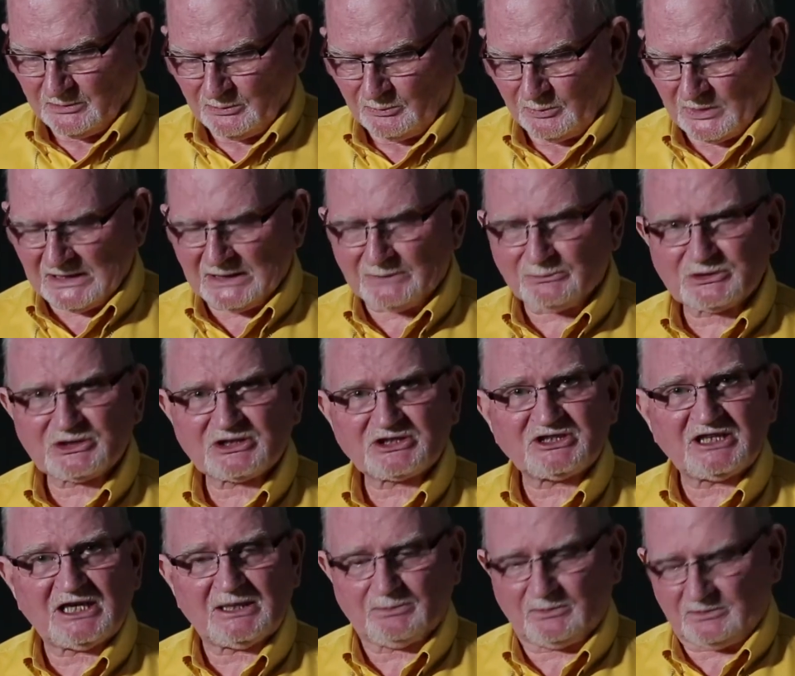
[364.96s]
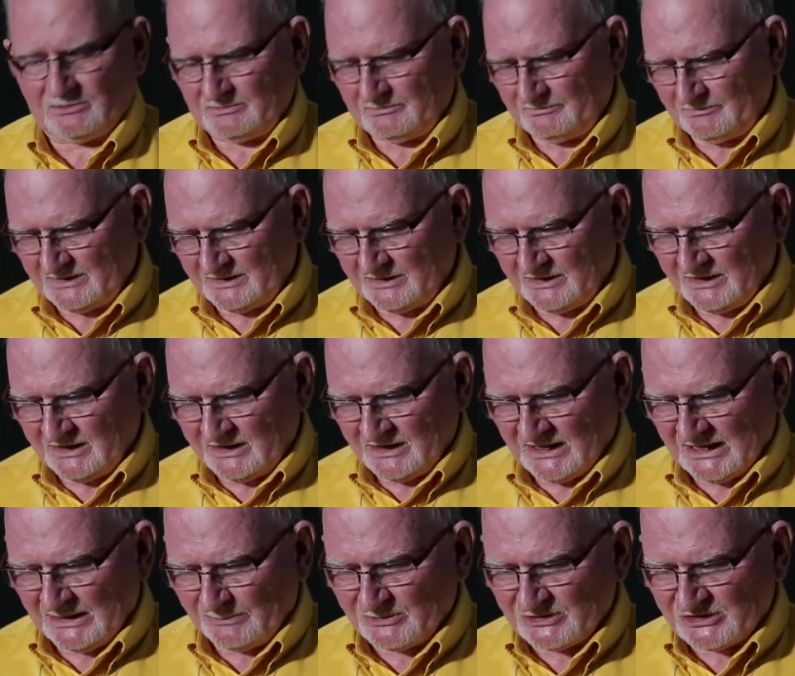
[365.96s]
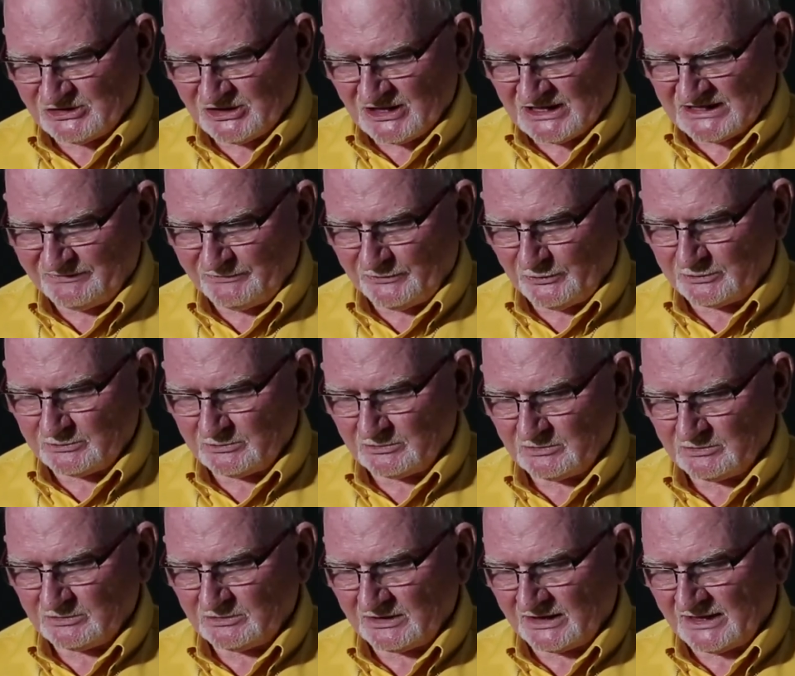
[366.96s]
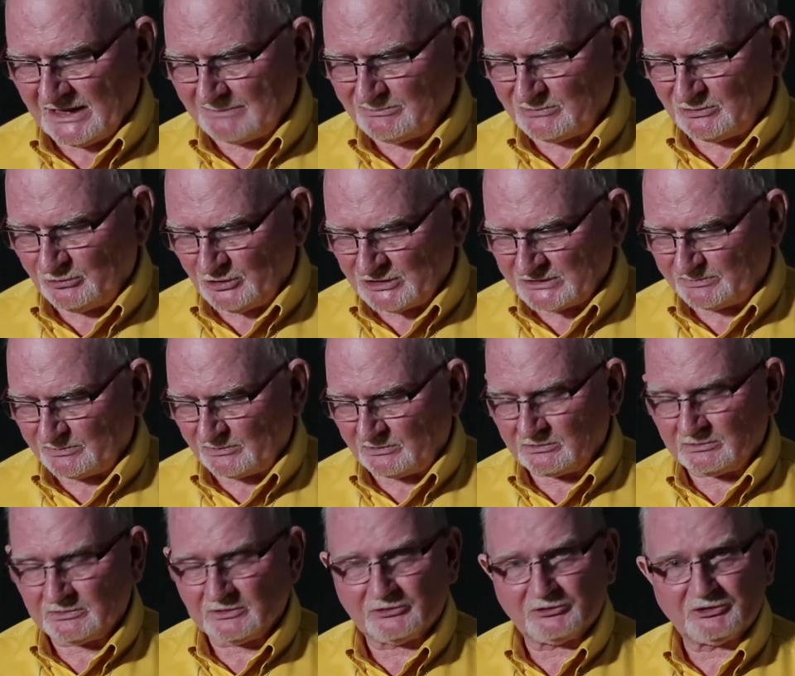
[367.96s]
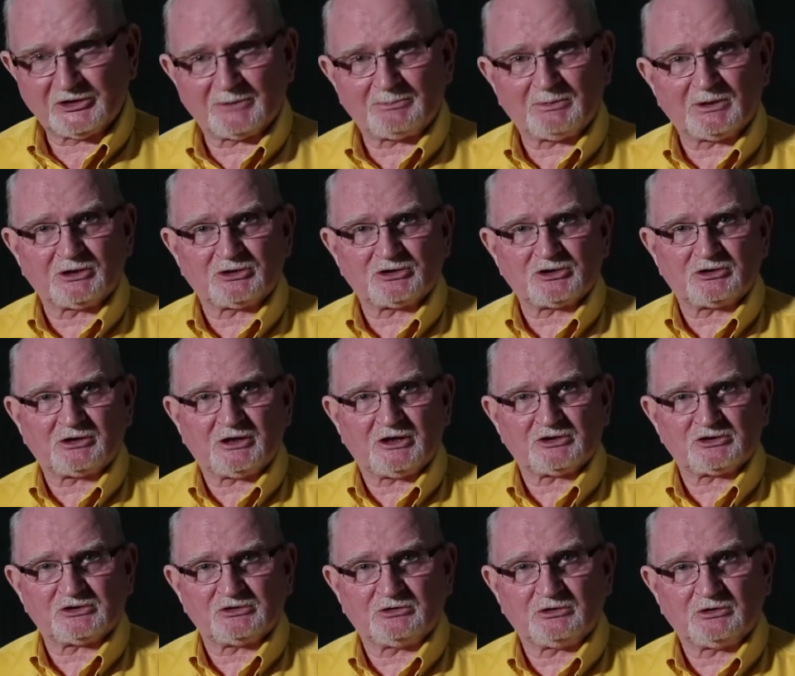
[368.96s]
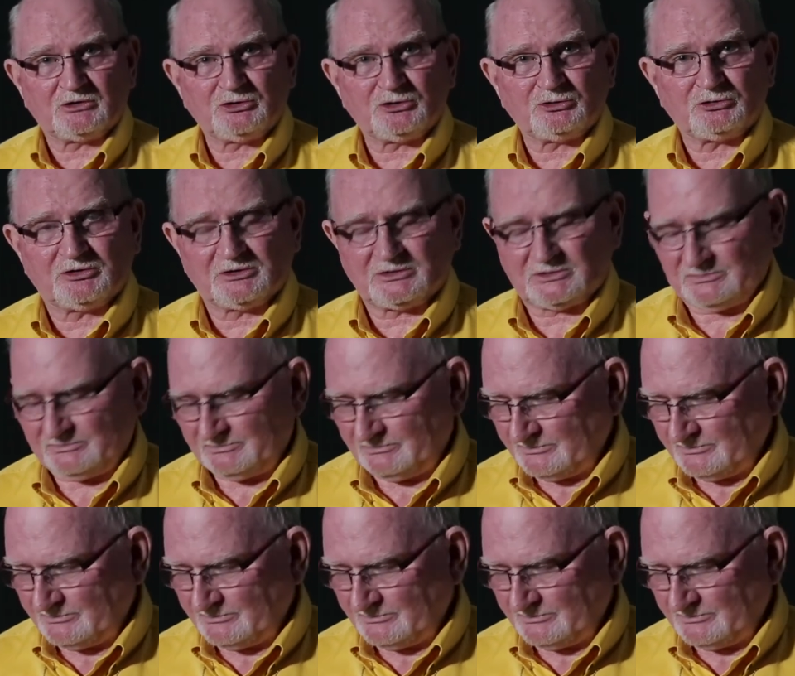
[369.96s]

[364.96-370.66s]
When I was stable, I was transferred to Camden Hospital Rehabilitation Unit.